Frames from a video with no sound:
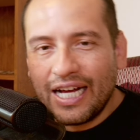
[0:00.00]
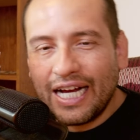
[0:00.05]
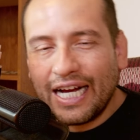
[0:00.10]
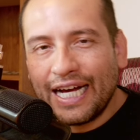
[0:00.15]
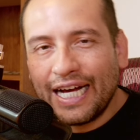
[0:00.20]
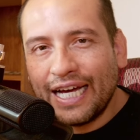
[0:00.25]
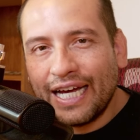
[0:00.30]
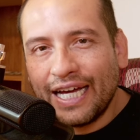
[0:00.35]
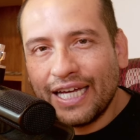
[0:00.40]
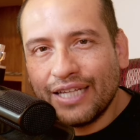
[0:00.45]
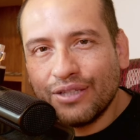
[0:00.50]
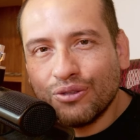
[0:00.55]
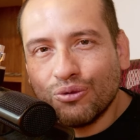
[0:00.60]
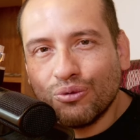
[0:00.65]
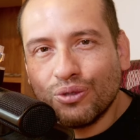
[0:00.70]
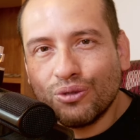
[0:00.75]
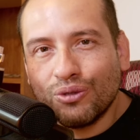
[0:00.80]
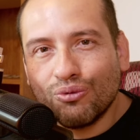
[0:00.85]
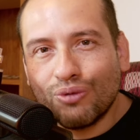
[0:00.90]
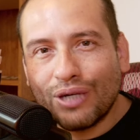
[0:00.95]
and
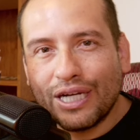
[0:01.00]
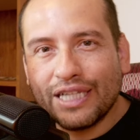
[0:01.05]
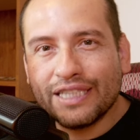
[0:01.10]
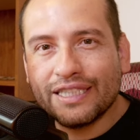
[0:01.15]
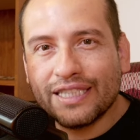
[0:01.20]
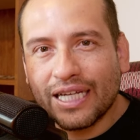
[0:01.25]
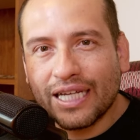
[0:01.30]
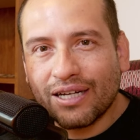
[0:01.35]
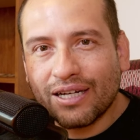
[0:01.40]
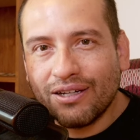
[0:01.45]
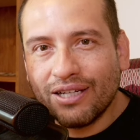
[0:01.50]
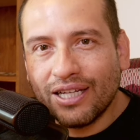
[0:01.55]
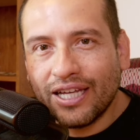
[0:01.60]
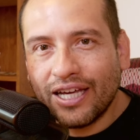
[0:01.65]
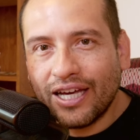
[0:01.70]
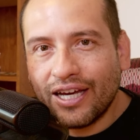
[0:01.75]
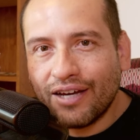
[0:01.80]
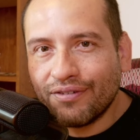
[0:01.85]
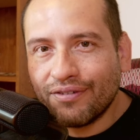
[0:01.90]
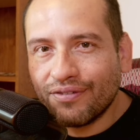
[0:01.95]
with 1 second
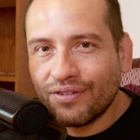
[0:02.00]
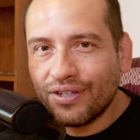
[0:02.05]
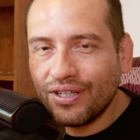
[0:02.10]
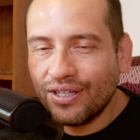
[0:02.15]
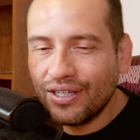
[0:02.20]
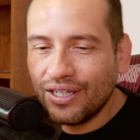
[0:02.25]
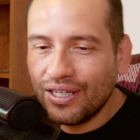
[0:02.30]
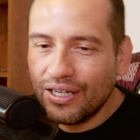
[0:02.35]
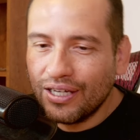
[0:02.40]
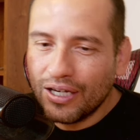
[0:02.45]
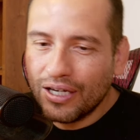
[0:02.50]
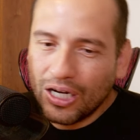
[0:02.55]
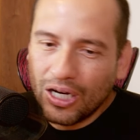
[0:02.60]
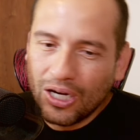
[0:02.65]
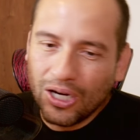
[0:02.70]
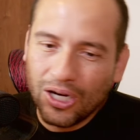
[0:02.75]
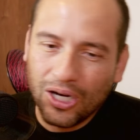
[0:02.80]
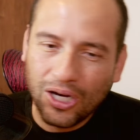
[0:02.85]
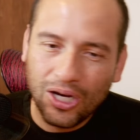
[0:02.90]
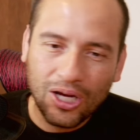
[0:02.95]
left,
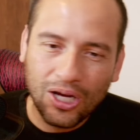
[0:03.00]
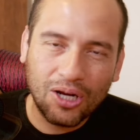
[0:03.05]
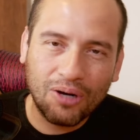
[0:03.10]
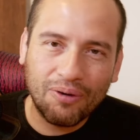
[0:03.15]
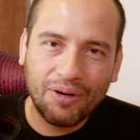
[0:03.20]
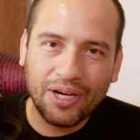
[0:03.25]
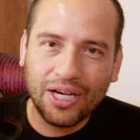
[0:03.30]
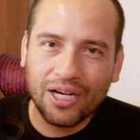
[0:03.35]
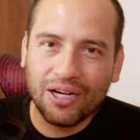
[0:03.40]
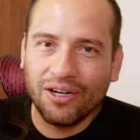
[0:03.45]
Holloway